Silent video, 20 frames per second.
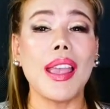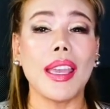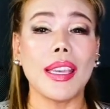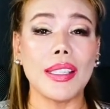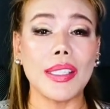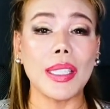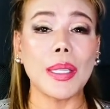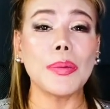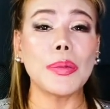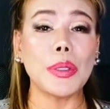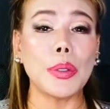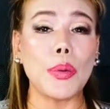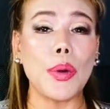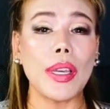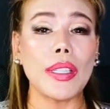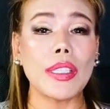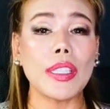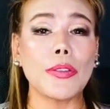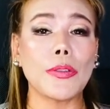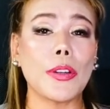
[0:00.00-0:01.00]
except the
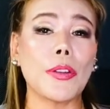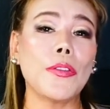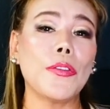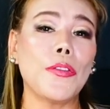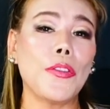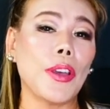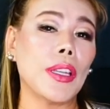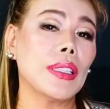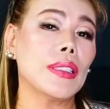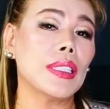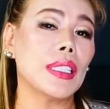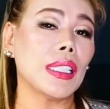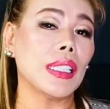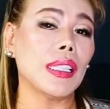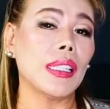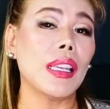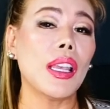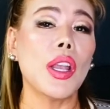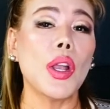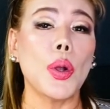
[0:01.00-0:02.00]
ones from
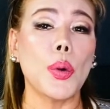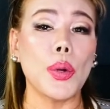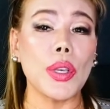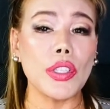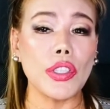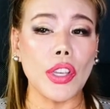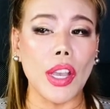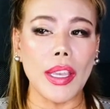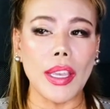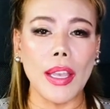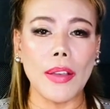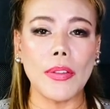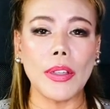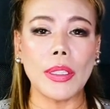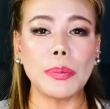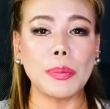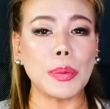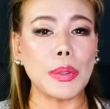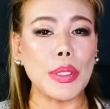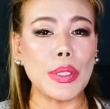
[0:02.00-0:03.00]
Fenty, which I
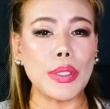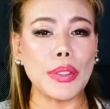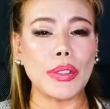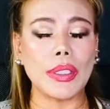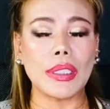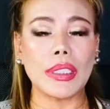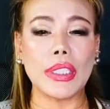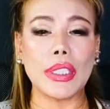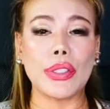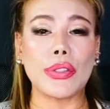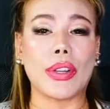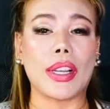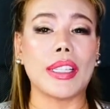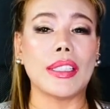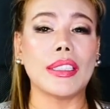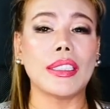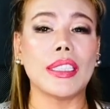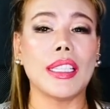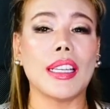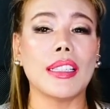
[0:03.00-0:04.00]
haven't personally
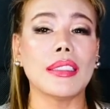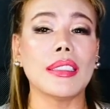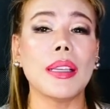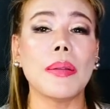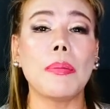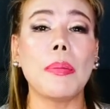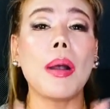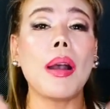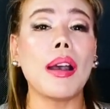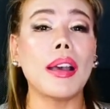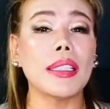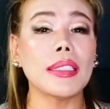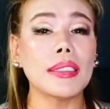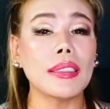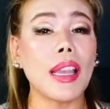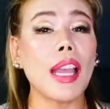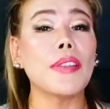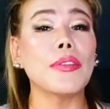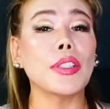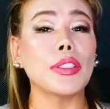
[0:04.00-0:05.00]
tried yet, but
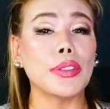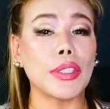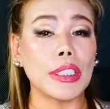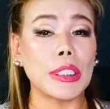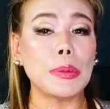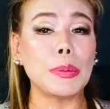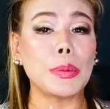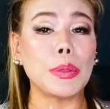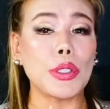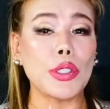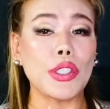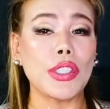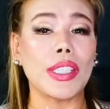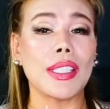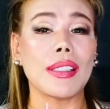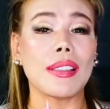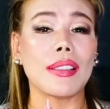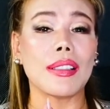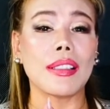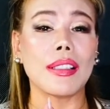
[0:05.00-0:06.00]
I've already
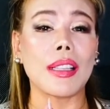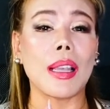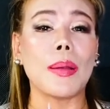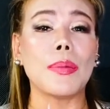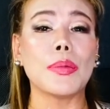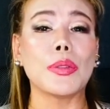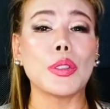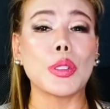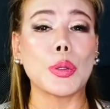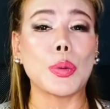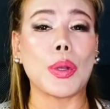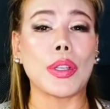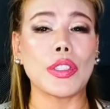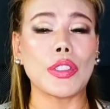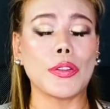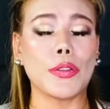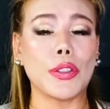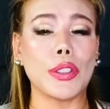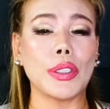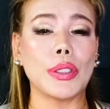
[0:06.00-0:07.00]
purchased some to
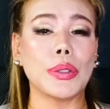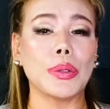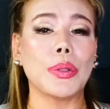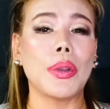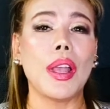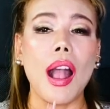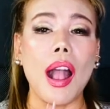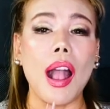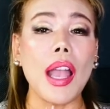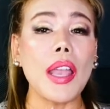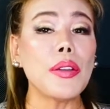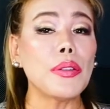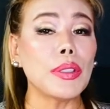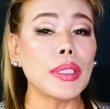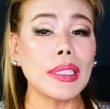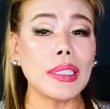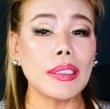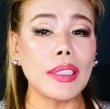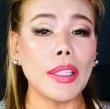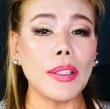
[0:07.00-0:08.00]
swatch for you. I
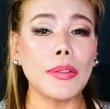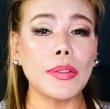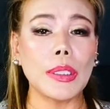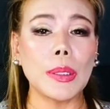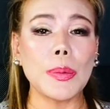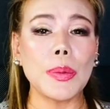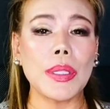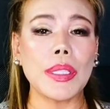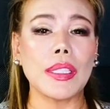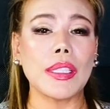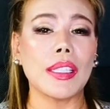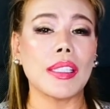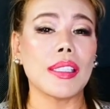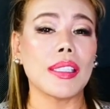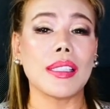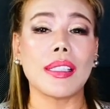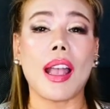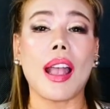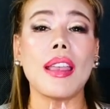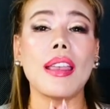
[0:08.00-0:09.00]
really love
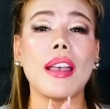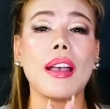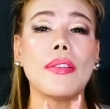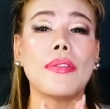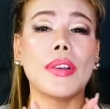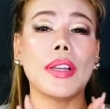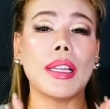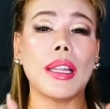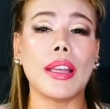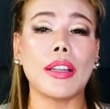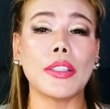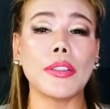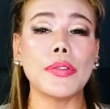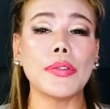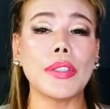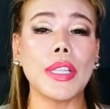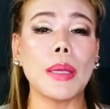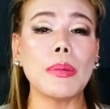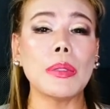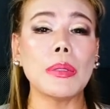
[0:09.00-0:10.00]
lipsticks. I have a lot
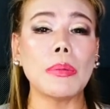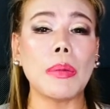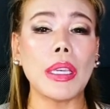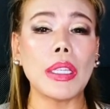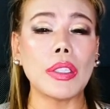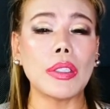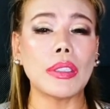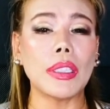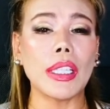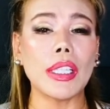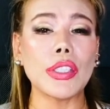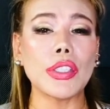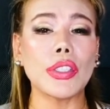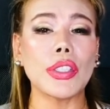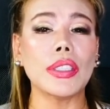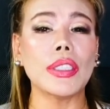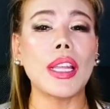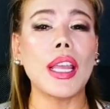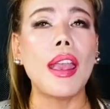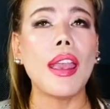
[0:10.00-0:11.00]
of them in my collection,